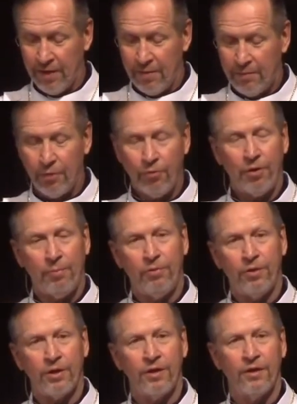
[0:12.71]
but he wrote a
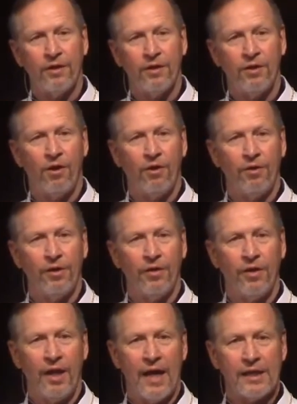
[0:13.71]
book called
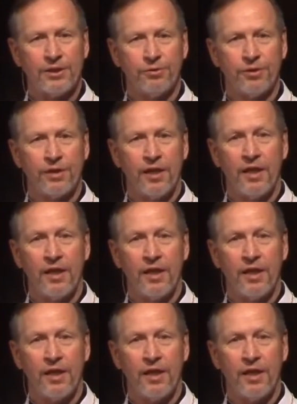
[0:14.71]
The Lazarus